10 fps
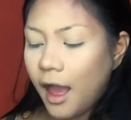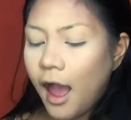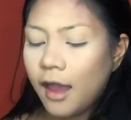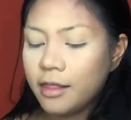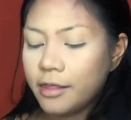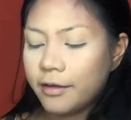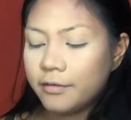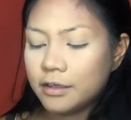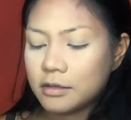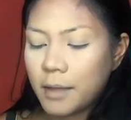I love
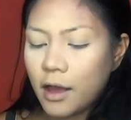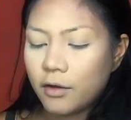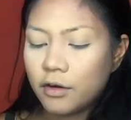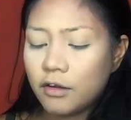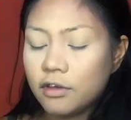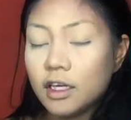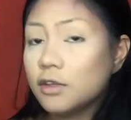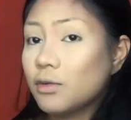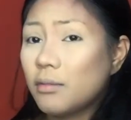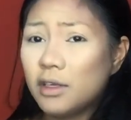this powder. If you
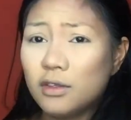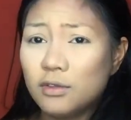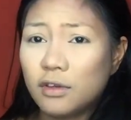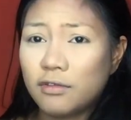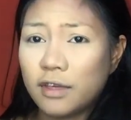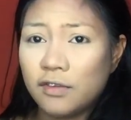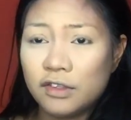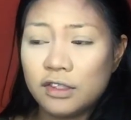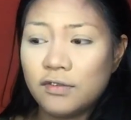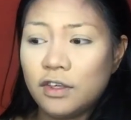guys want me to do a
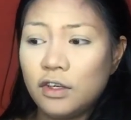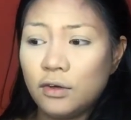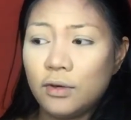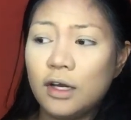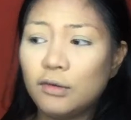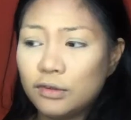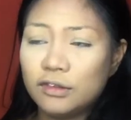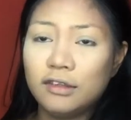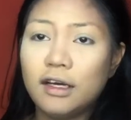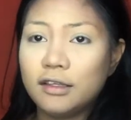favorites video, I will
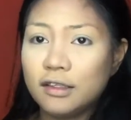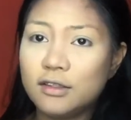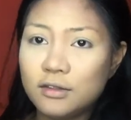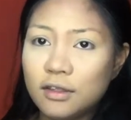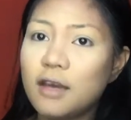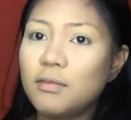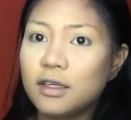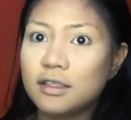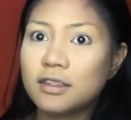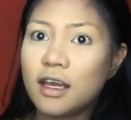gladly do that
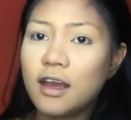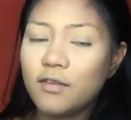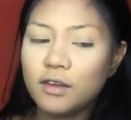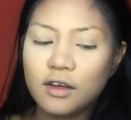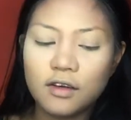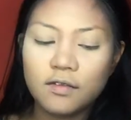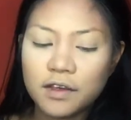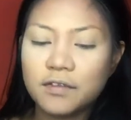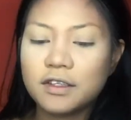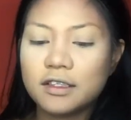because I have a lot of
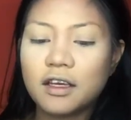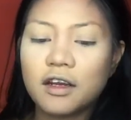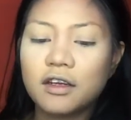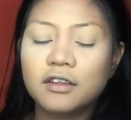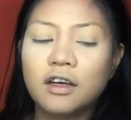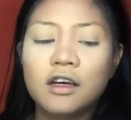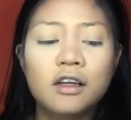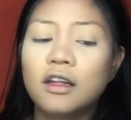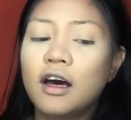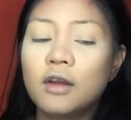favorites that not
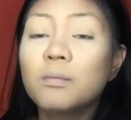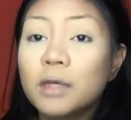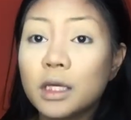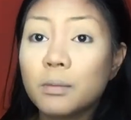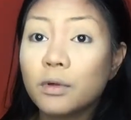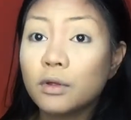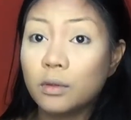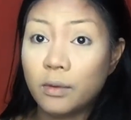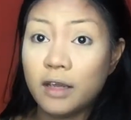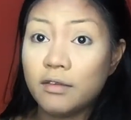a lot of people
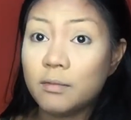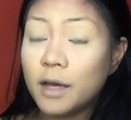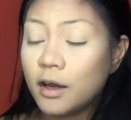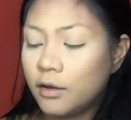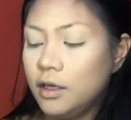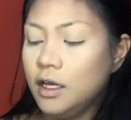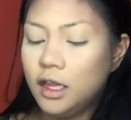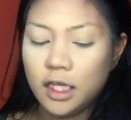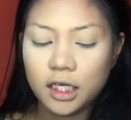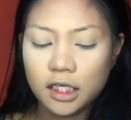rave about.
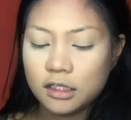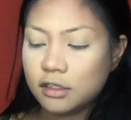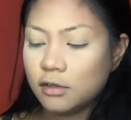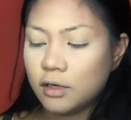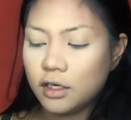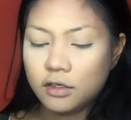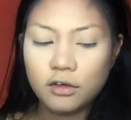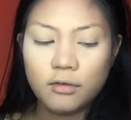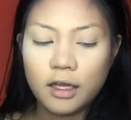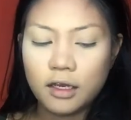Like, it's so
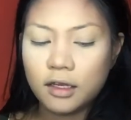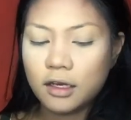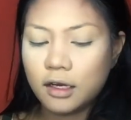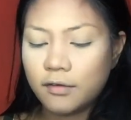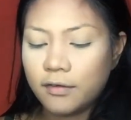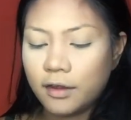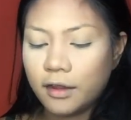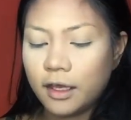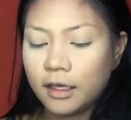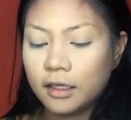underrated and I feel
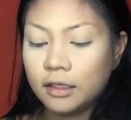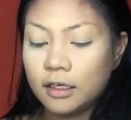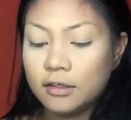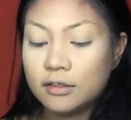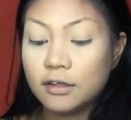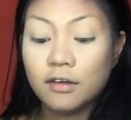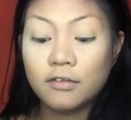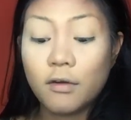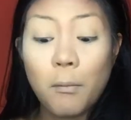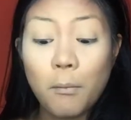like they deserve
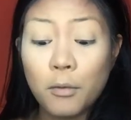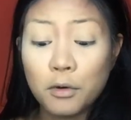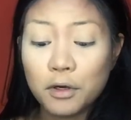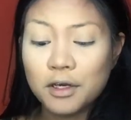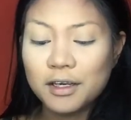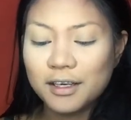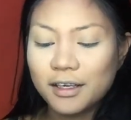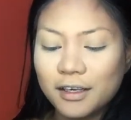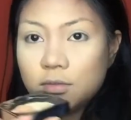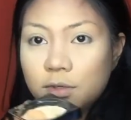more.
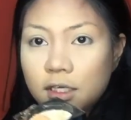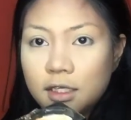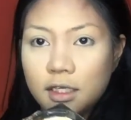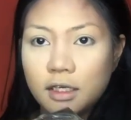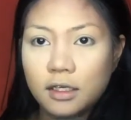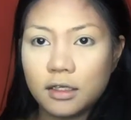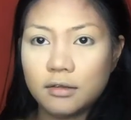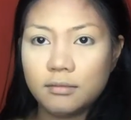Just putting that